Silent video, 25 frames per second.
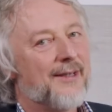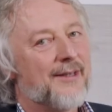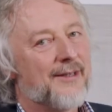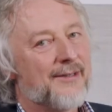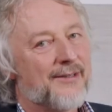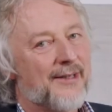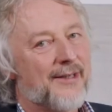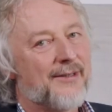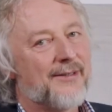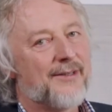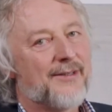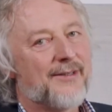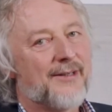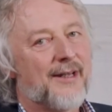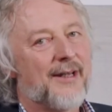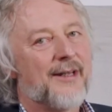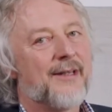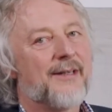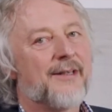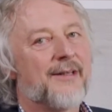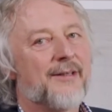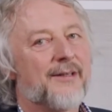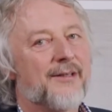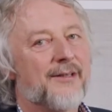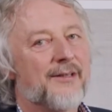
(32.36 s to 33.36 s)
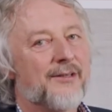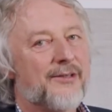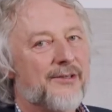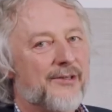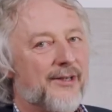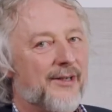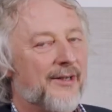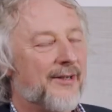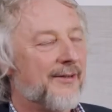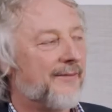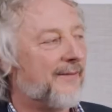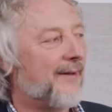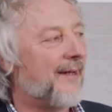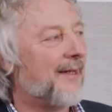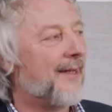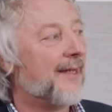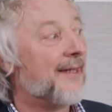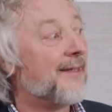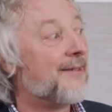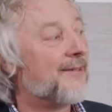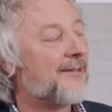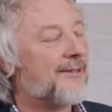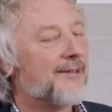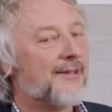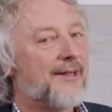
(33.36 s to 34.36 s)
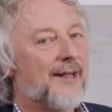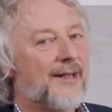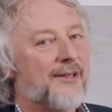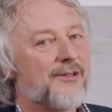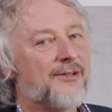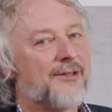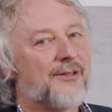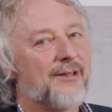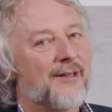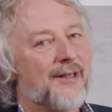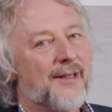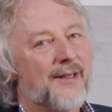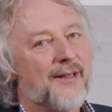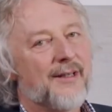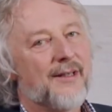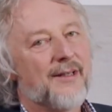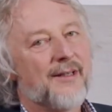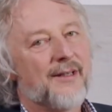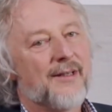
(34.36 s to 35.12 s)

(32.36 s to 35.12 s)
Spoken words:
has undertaken a survey internationally